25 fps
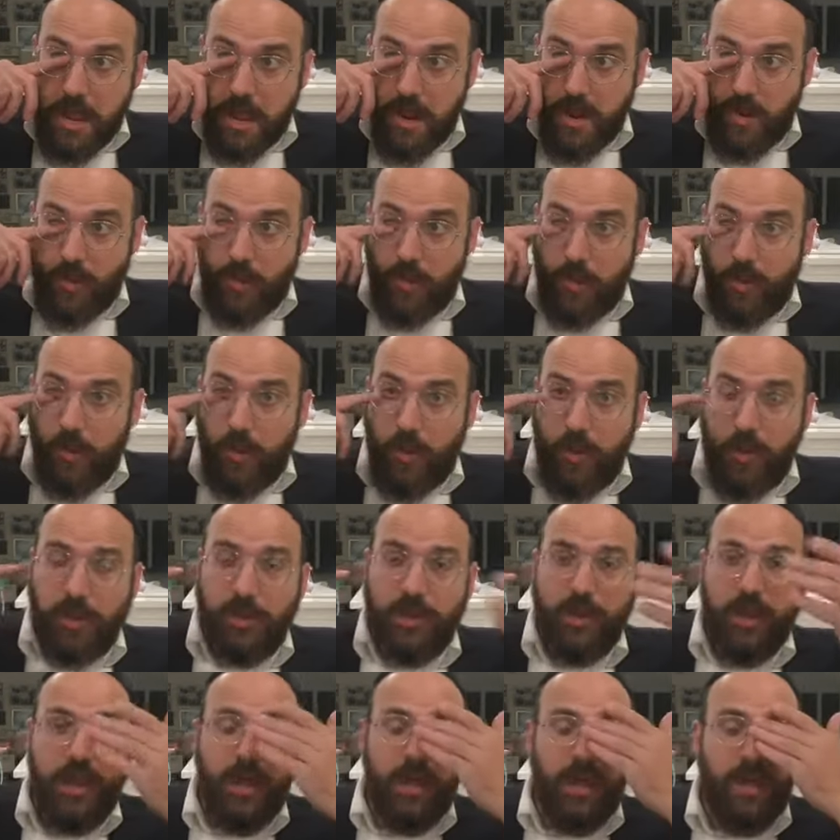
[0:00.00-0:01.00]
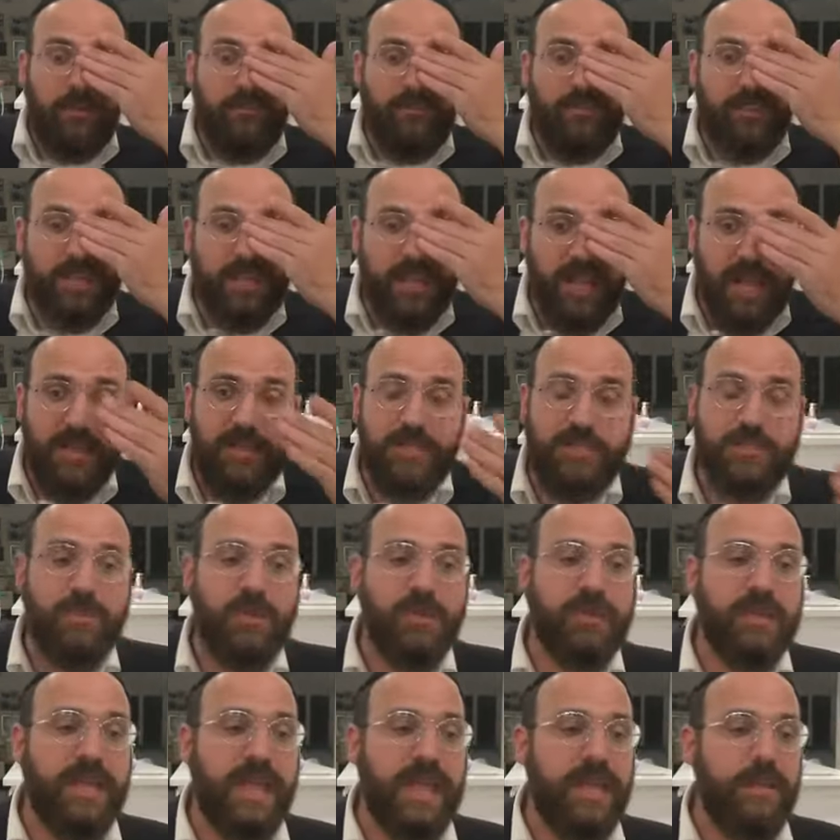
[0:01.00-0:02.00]
You know, all of
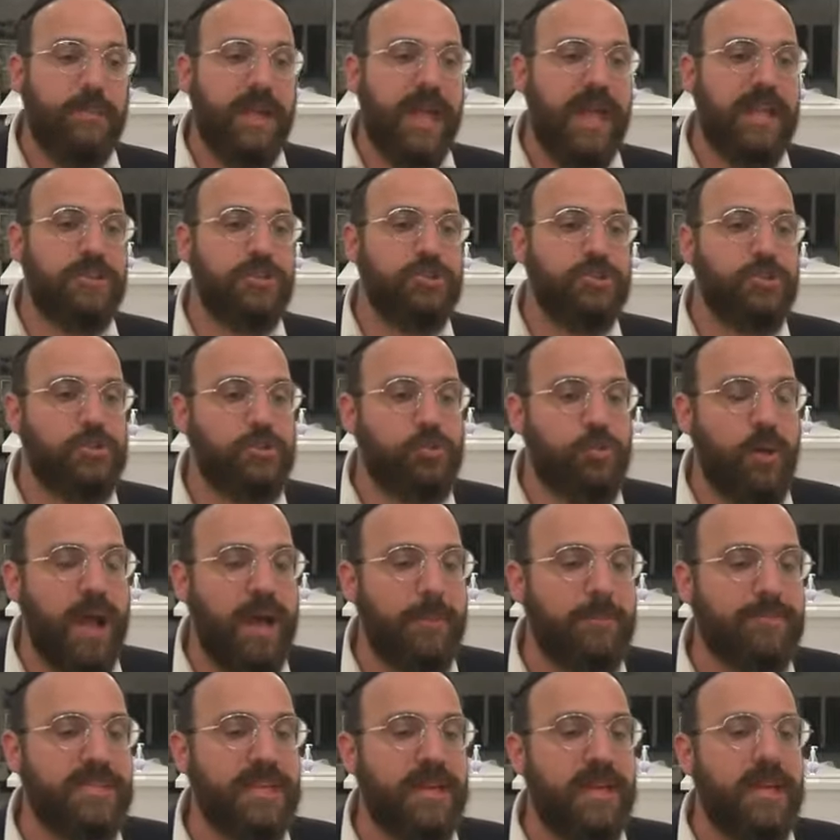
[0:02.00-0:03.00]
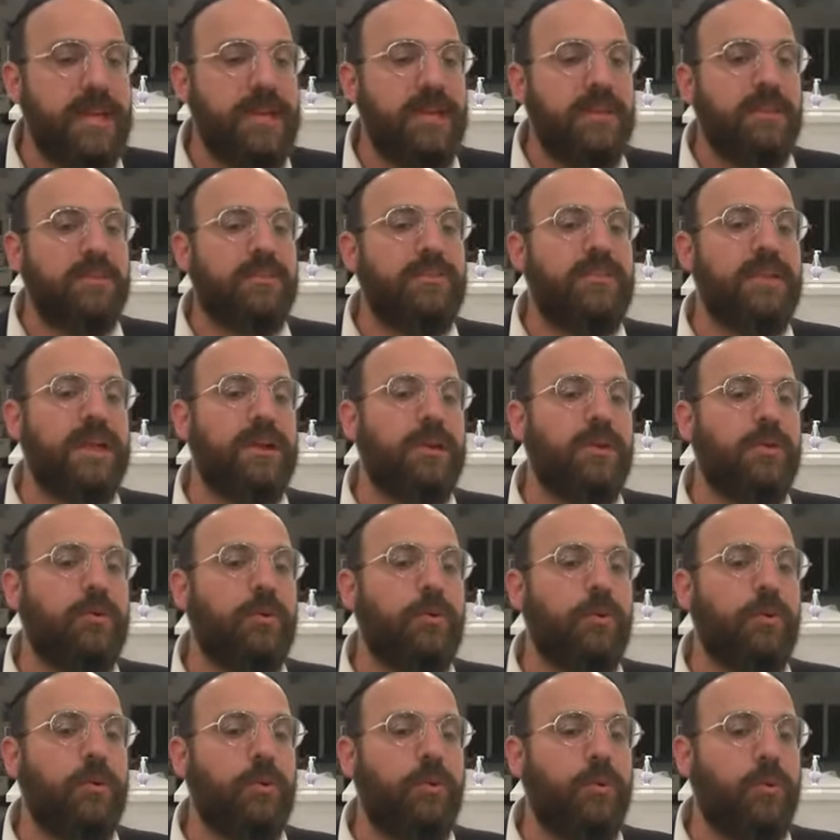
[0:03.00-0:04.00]
Klal came and dropped
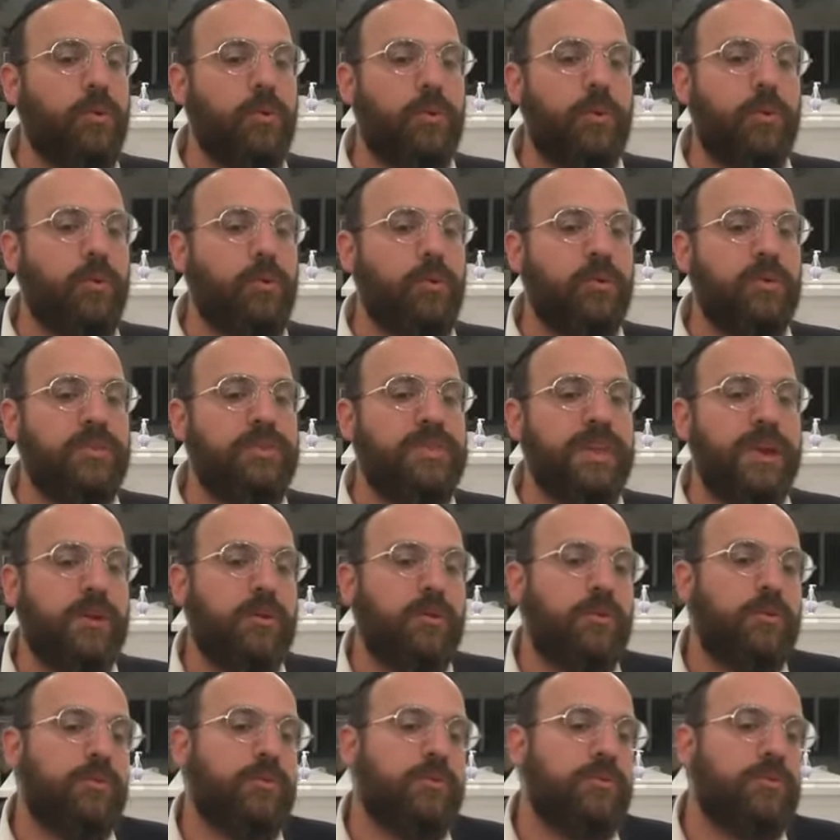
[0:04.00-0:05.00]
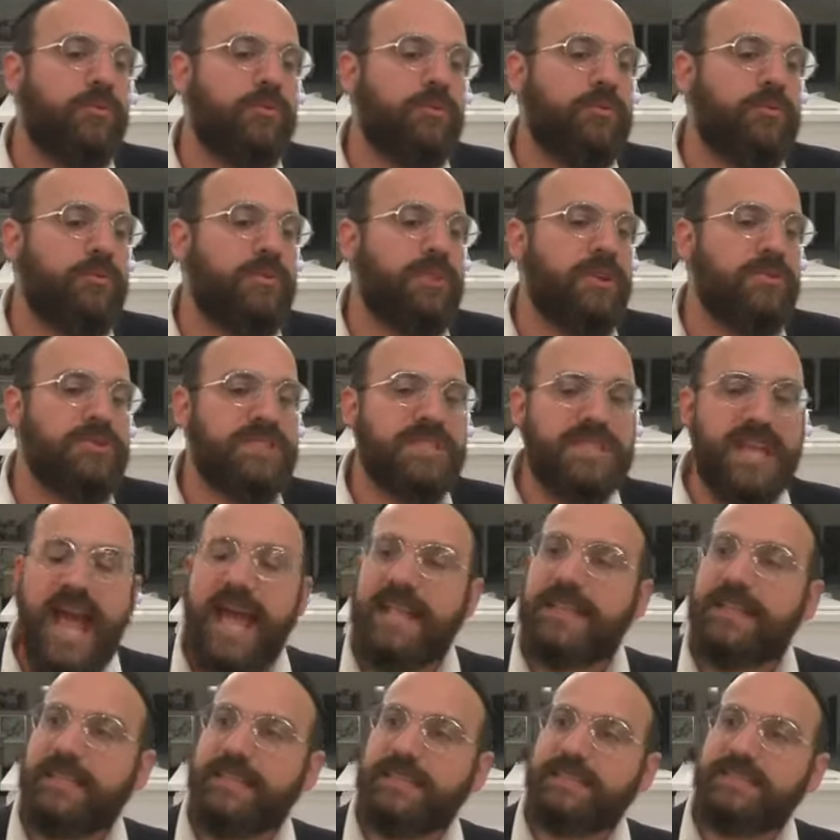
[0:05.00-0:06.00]
their their their
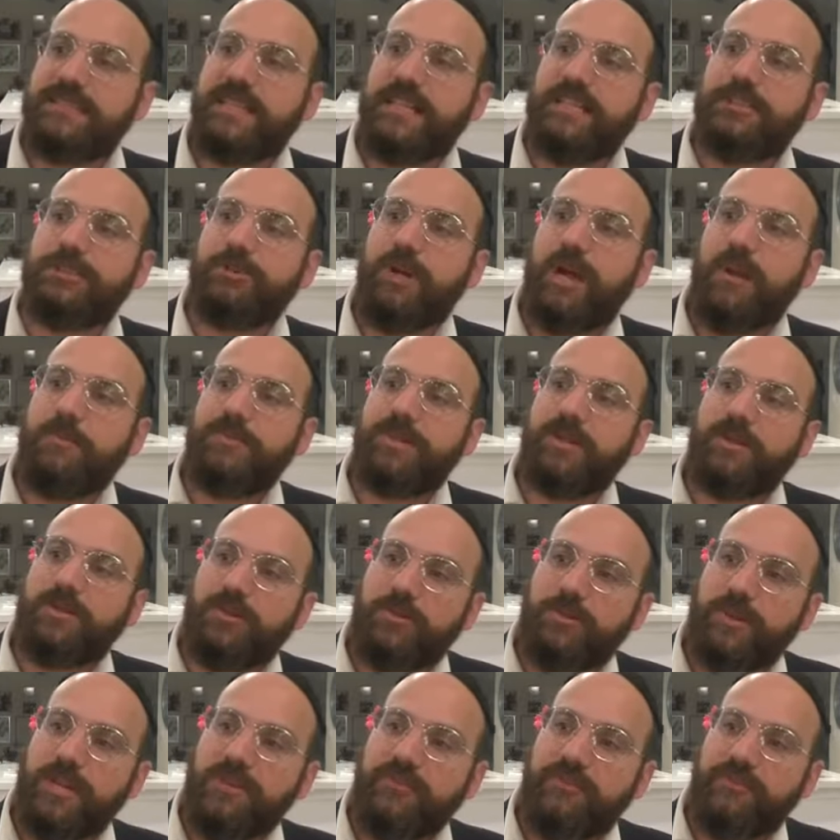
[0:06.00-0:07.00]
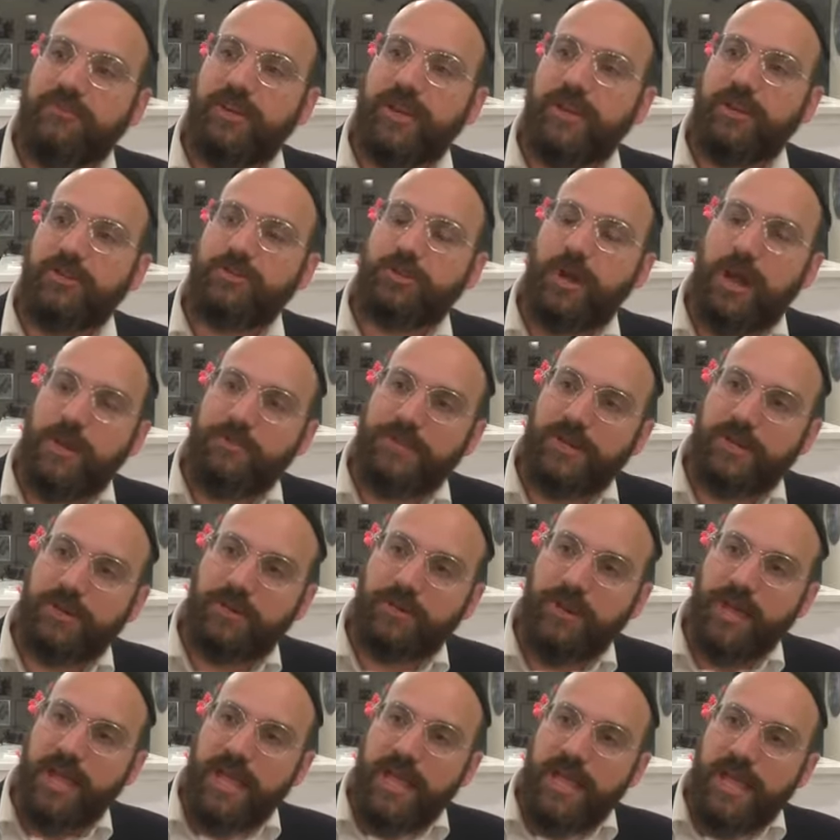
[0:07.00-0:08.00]
sadness and dropped their grief and dropped
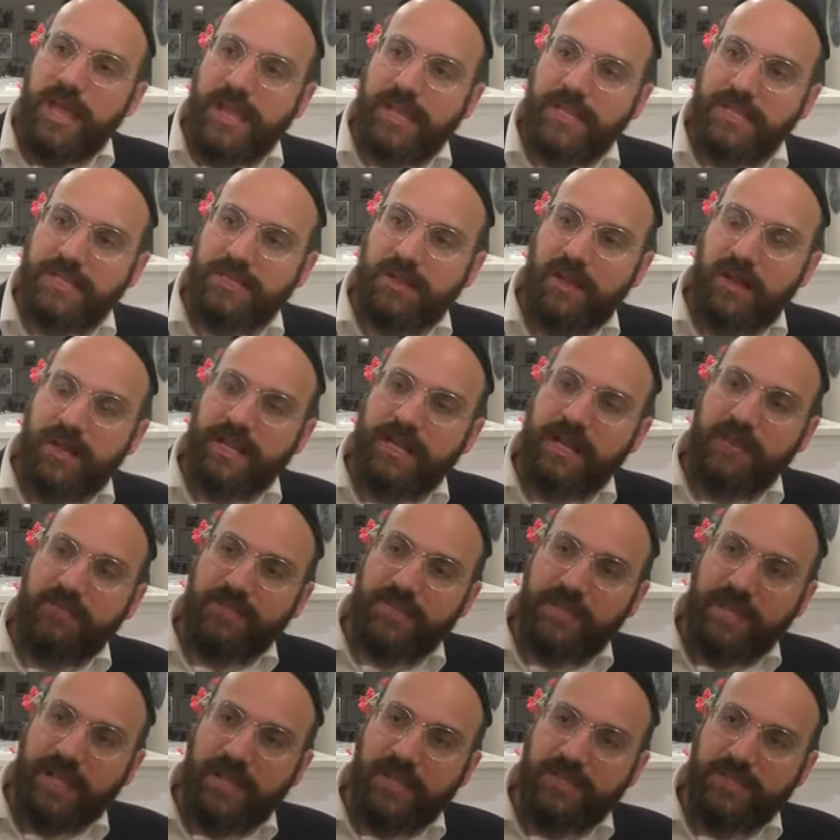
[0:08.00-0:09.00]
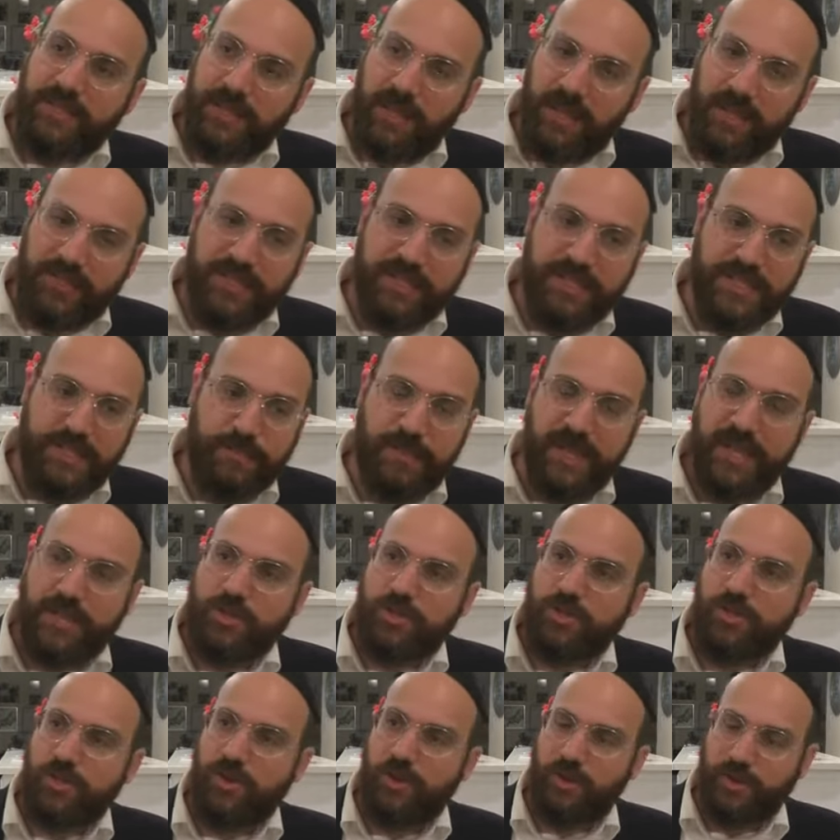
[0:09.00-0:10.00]
their anxiety and everything else on this
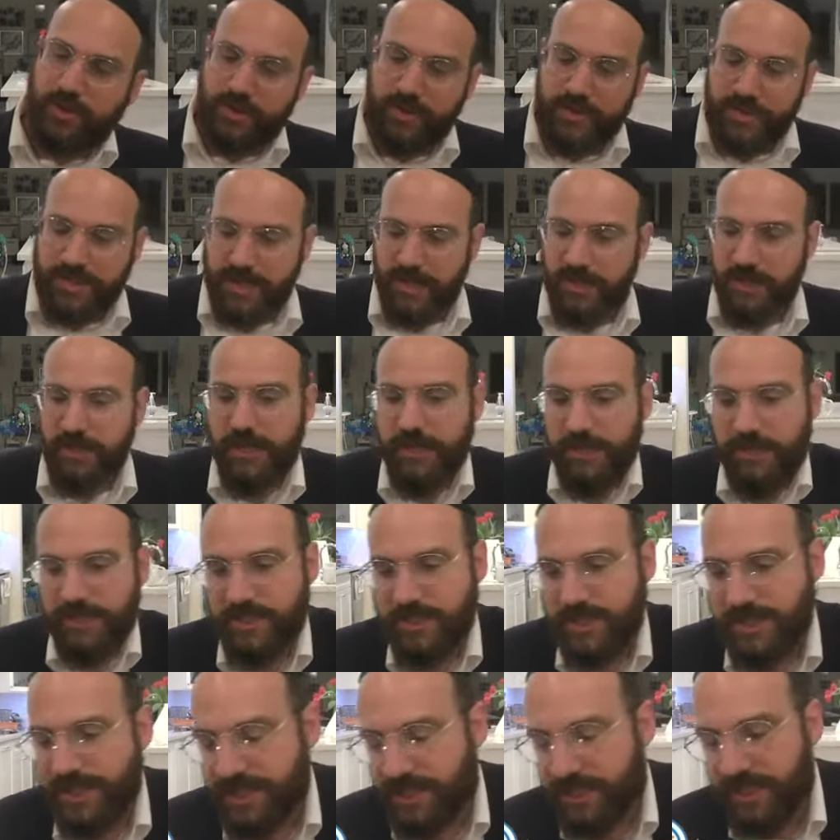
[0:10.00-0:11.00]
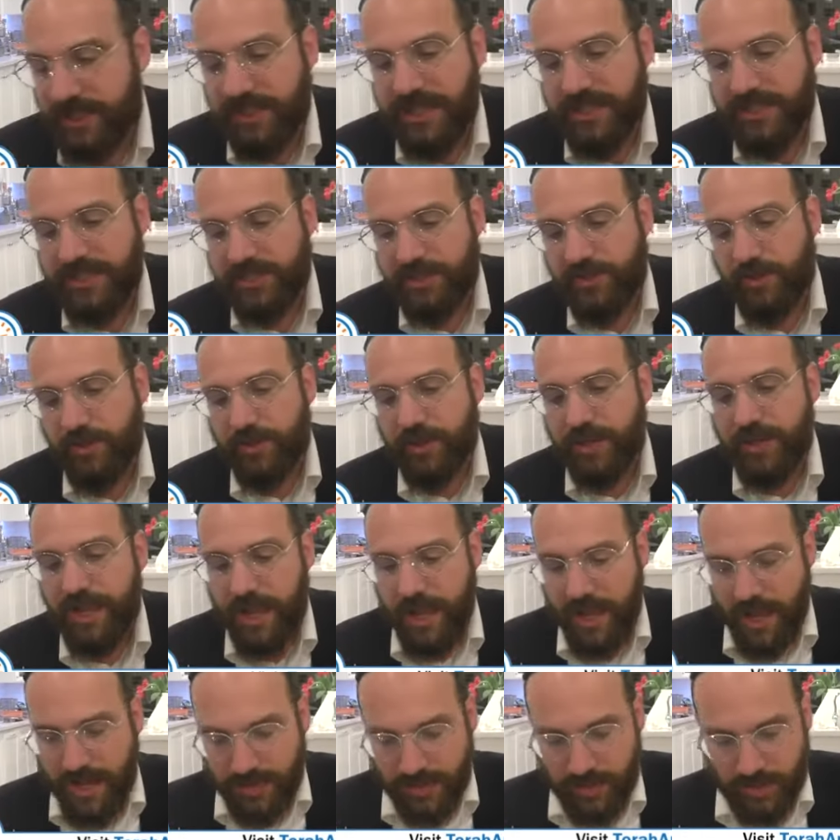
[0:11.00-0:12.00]
man's shoulders. Here, let's just see this story
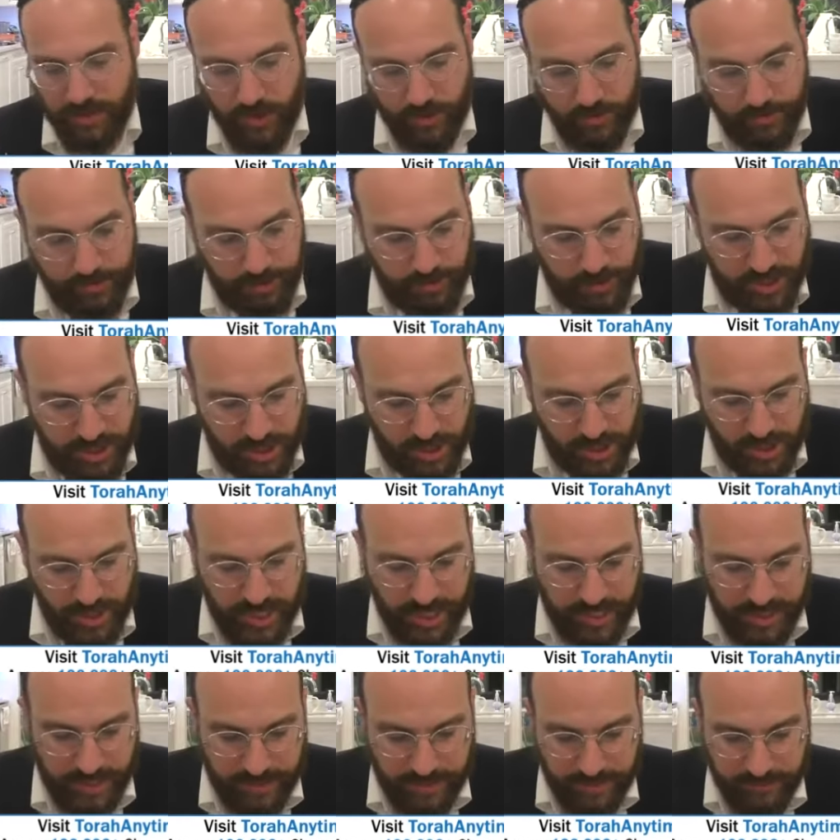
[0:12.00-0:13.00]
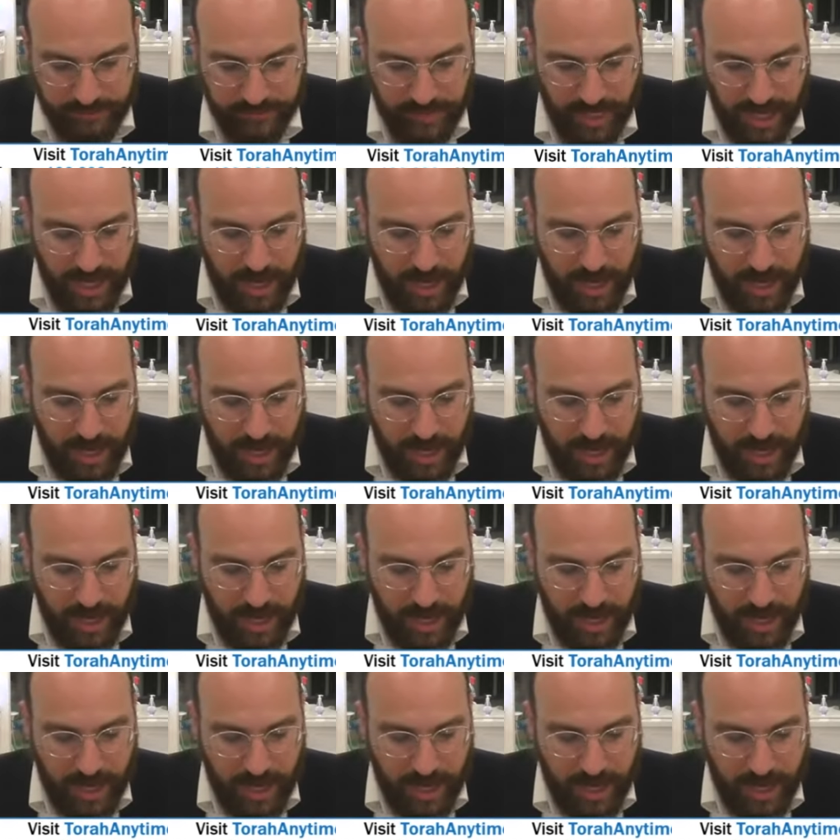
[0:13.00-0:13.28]
just to appreciate it.